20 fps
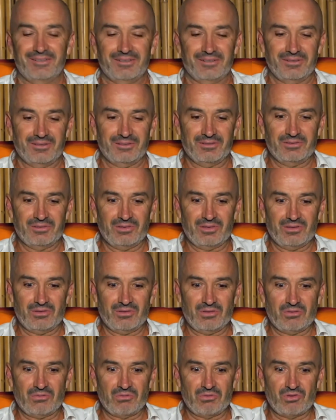
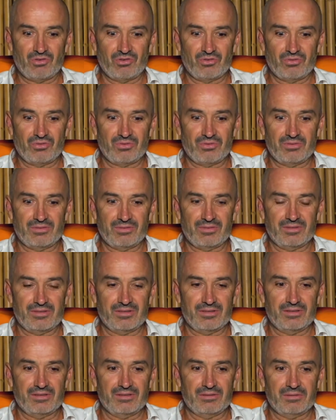and just
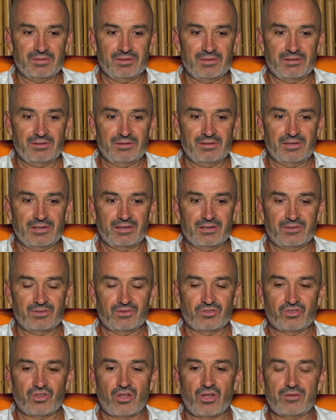it can
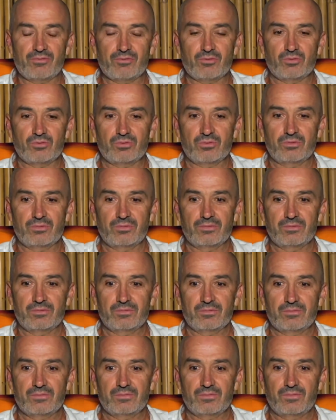stifle
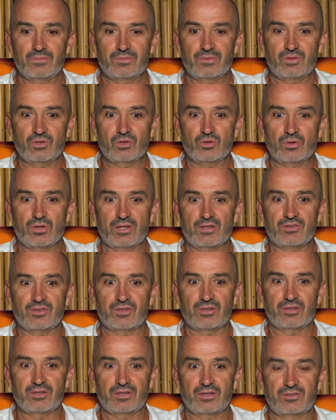you as
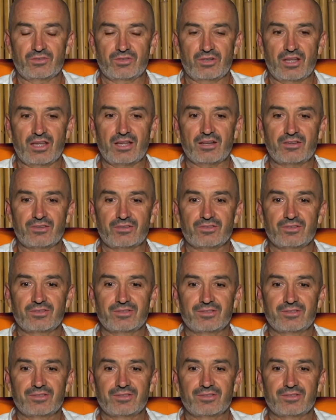an artist.